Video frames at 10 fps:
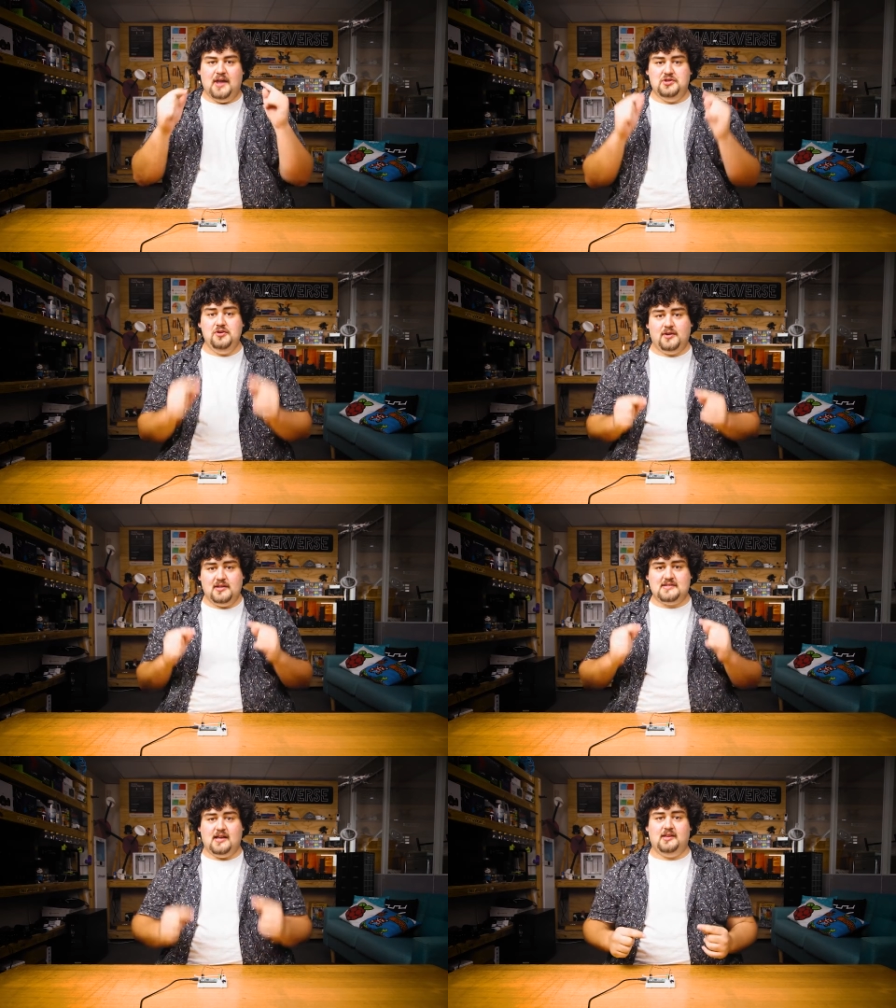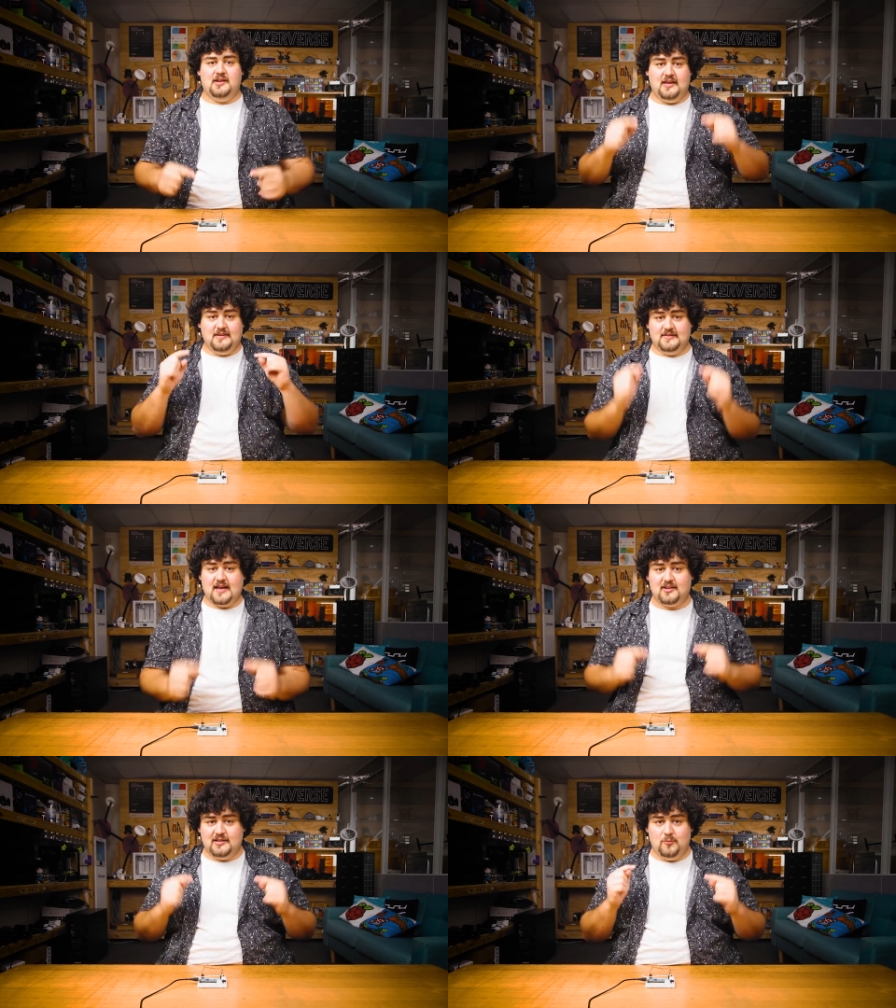and you can tell it
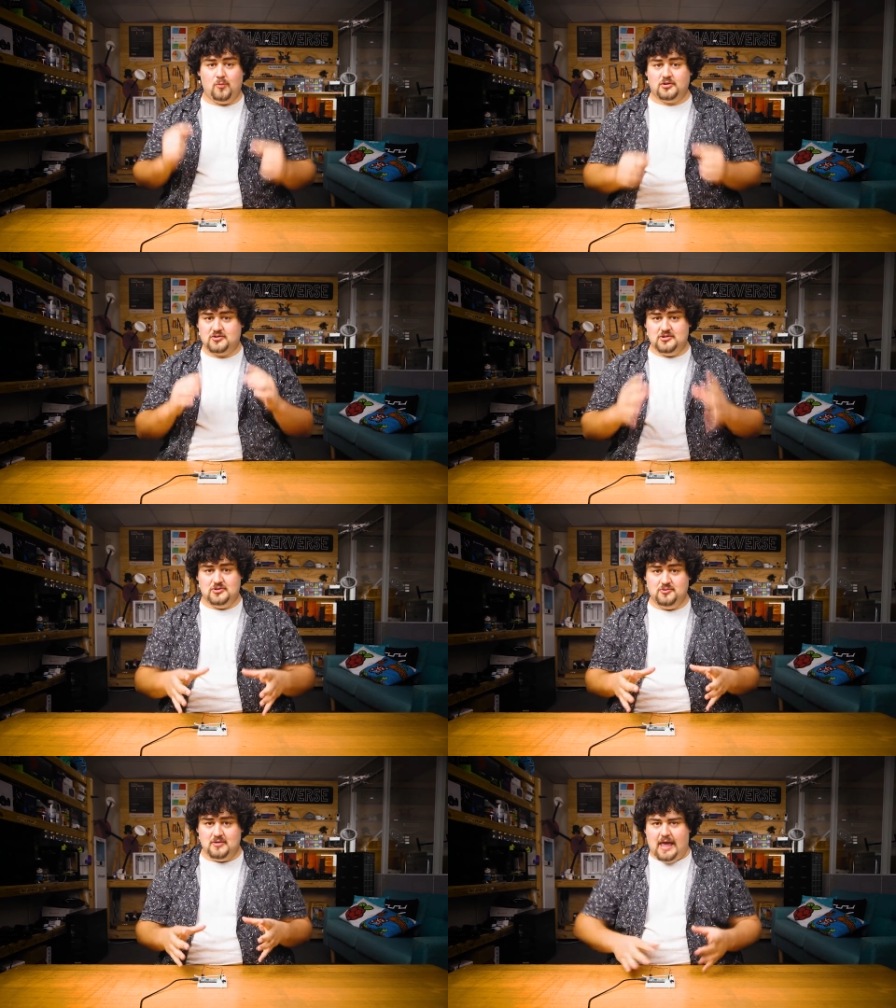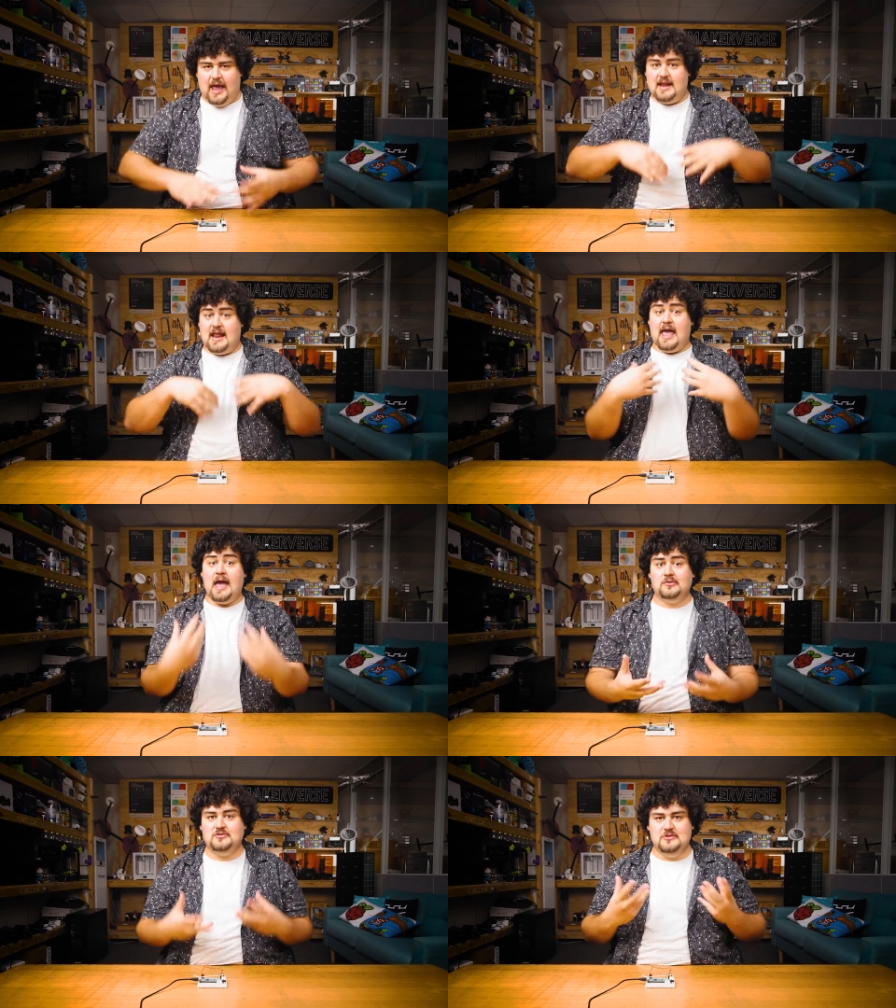exactly what to do and
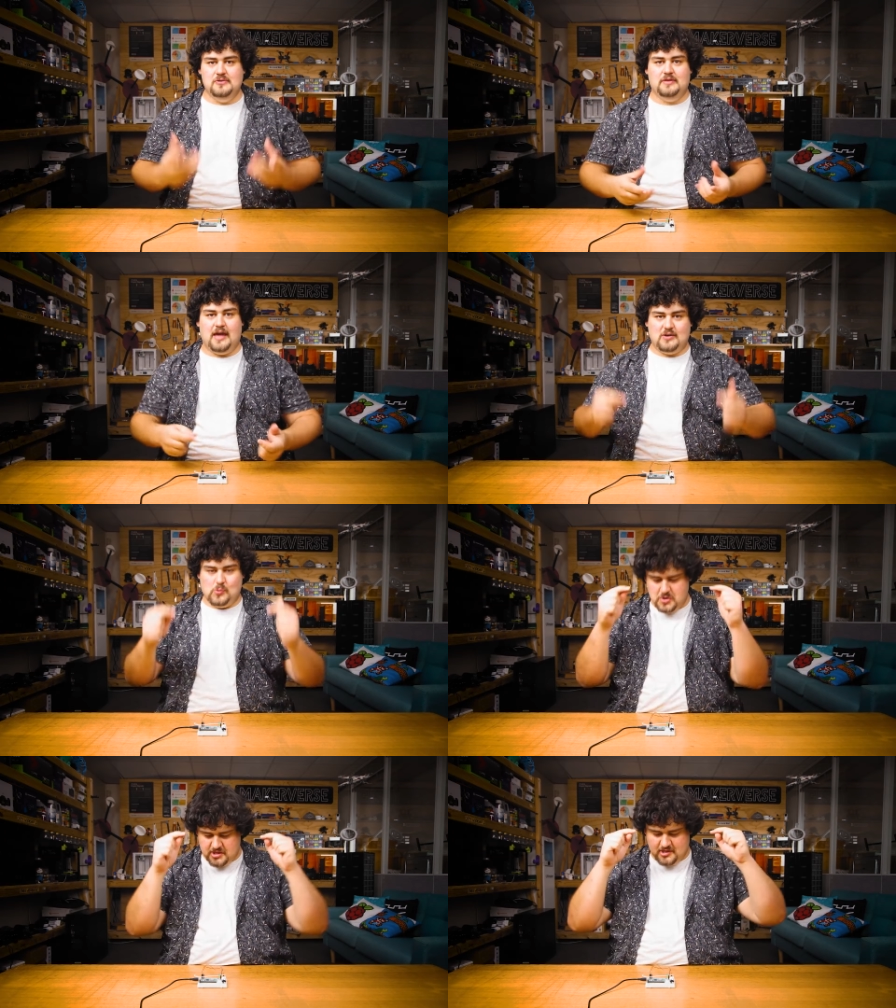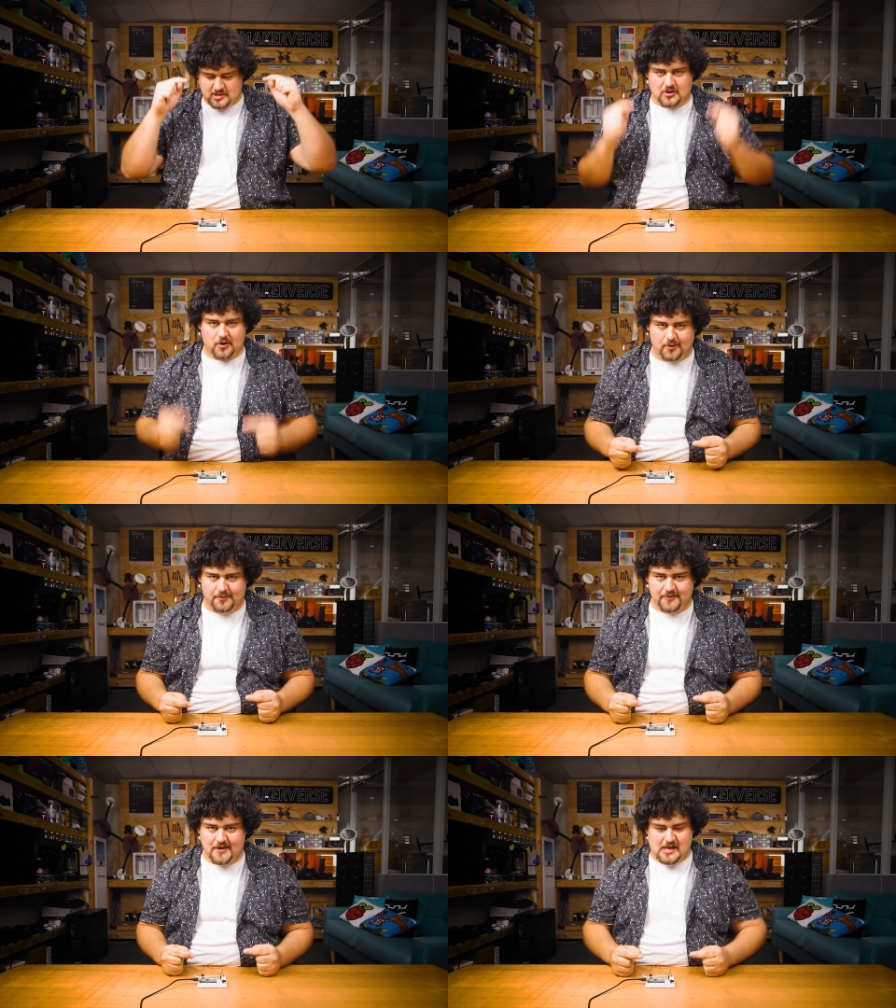how to do that with
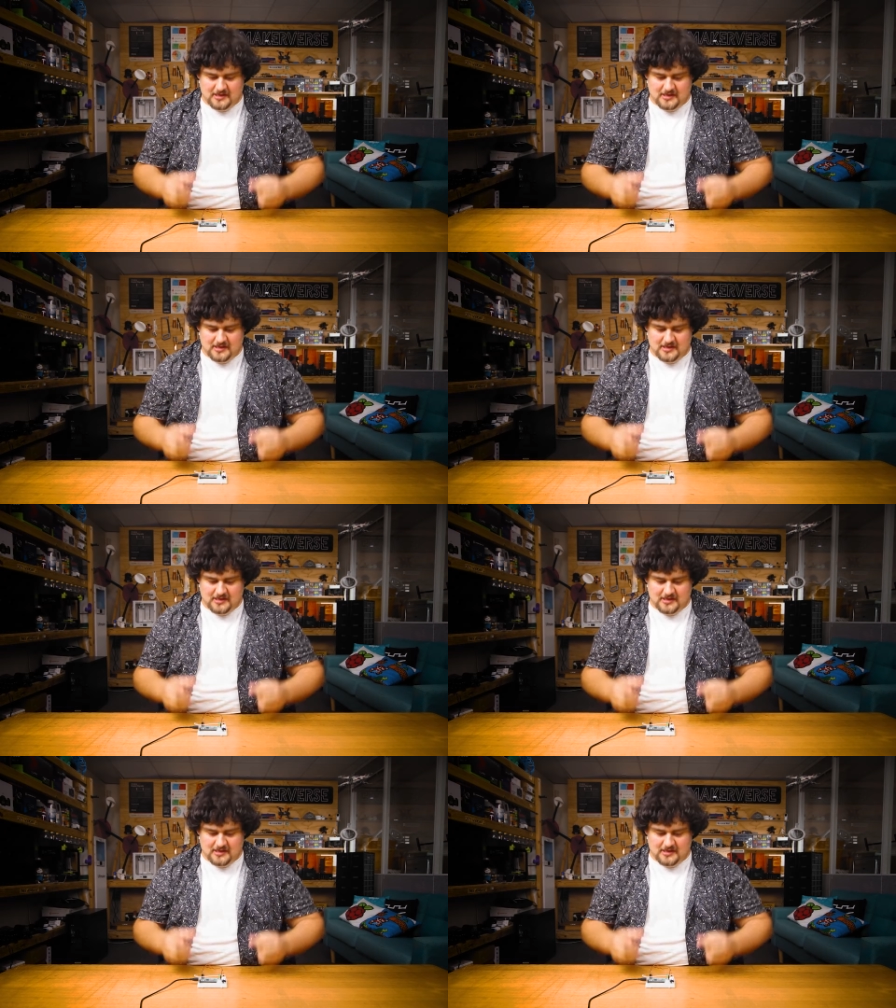code.